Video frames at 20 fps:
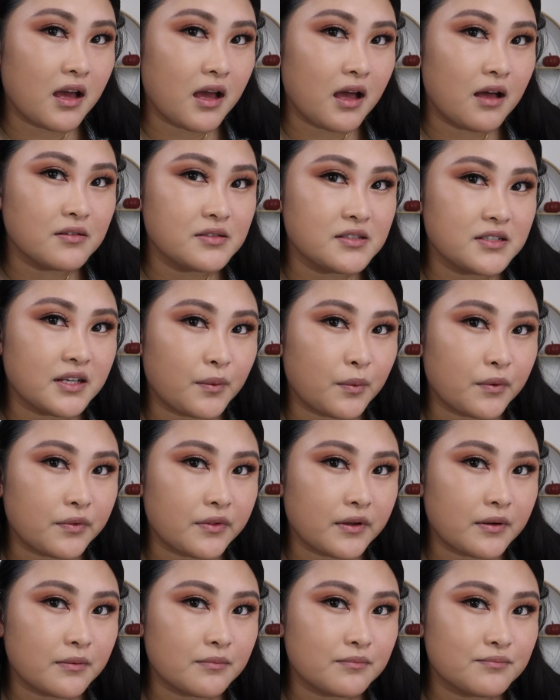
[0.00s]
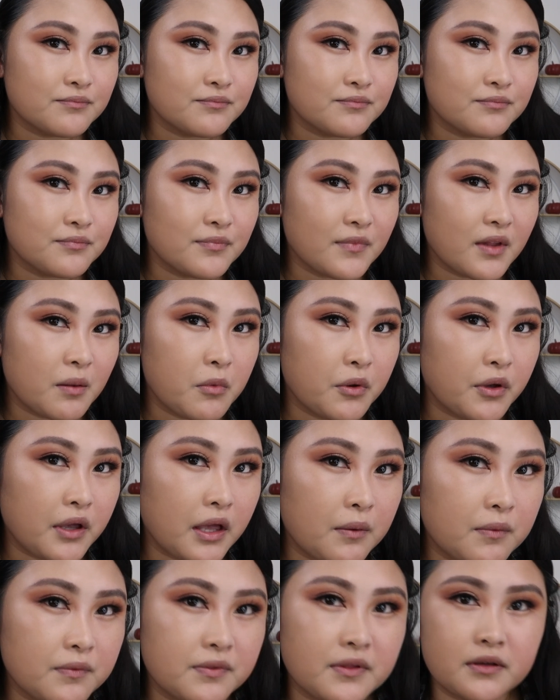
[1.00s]
I'll stick with it. I'm
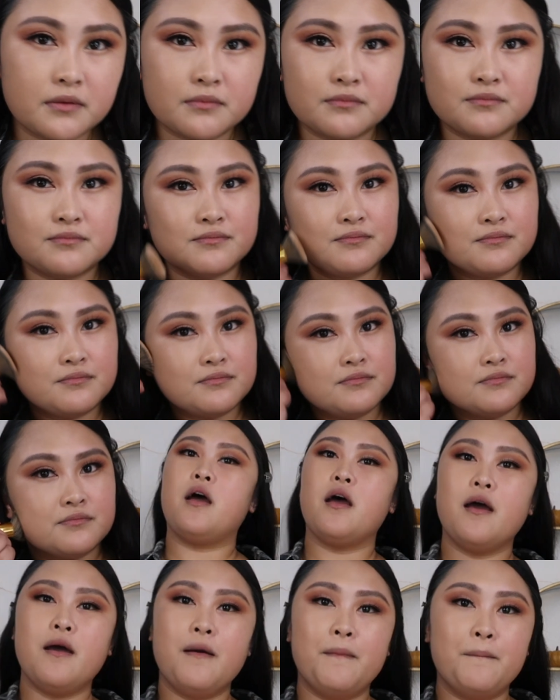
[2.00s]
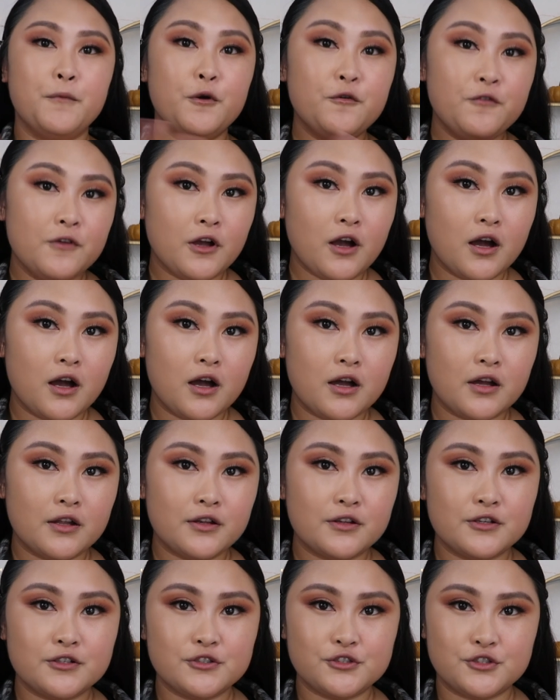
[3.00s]
okay with it. Moving
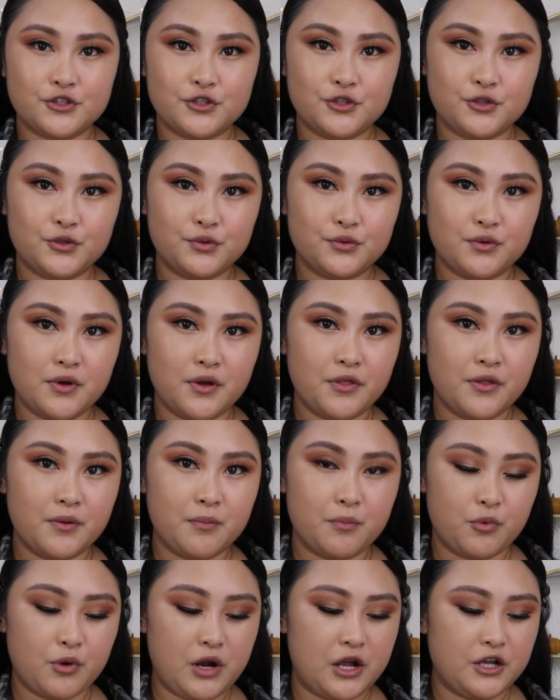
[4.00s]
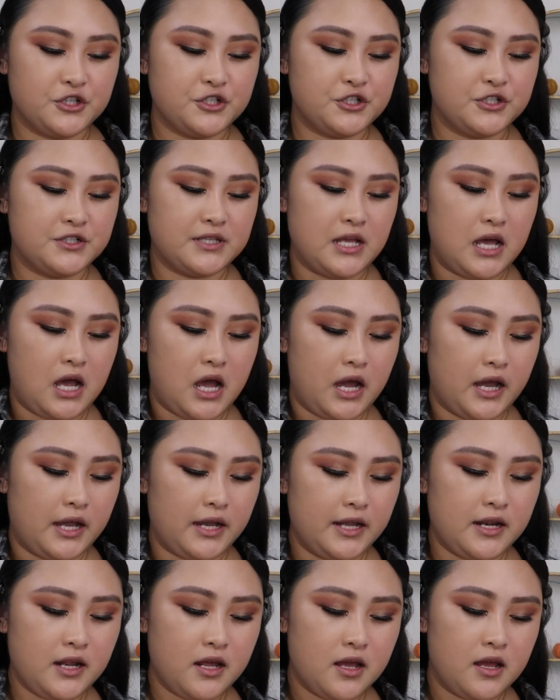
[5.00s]
on to the brush
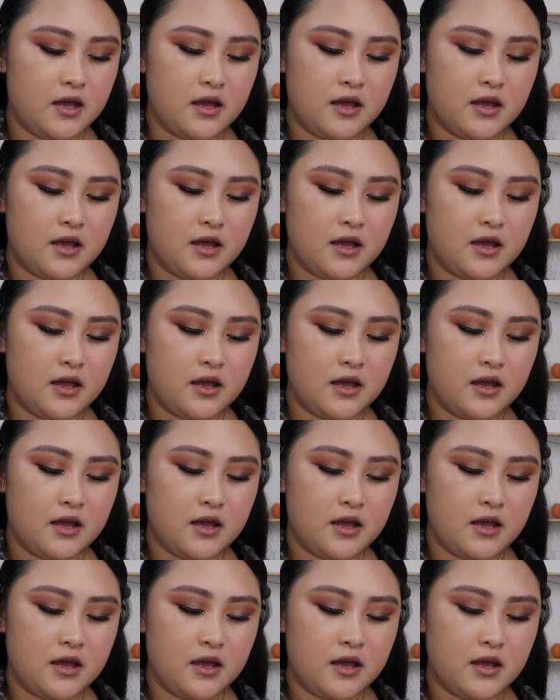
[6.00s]
side.